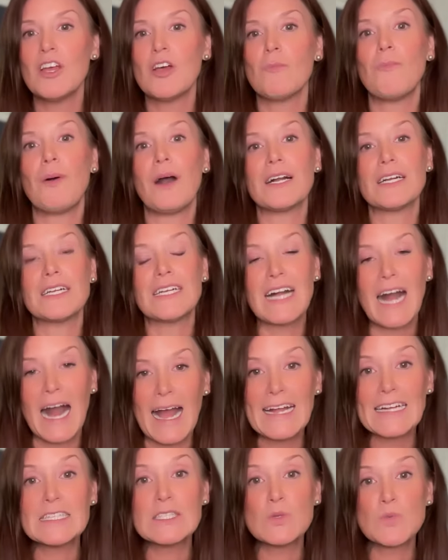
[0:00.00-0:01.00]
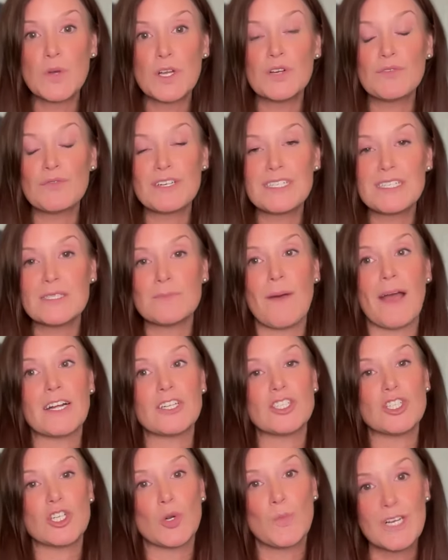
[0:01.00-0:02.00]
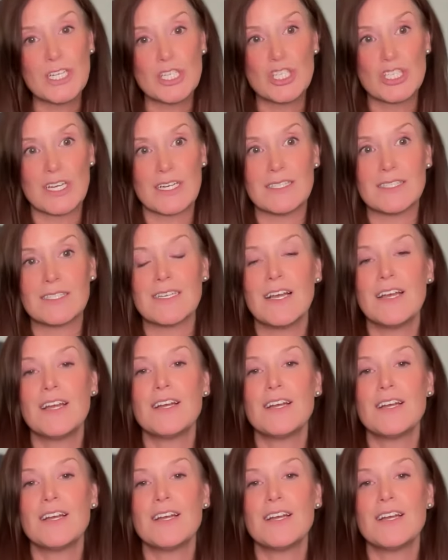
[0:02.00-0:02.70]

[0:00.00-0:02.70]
But guides will respect your wishes.